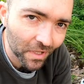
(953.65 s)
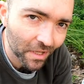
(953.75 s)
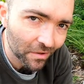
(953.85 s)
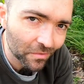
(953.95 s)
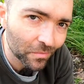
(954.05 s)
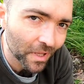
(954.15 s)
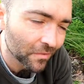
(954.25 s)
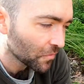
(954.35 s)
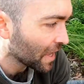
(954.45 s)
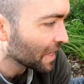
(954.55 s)
for now.
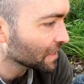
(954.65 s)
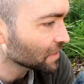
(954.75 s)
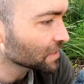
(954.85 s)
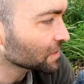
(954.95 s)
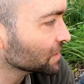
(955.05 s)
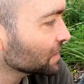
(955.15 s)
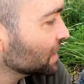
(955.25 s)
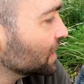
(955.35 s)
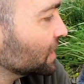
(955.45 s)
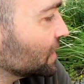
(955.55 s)
We've had
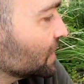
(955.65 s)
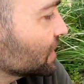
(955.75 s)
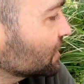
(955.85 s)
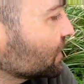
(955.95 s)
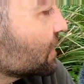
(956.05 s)
the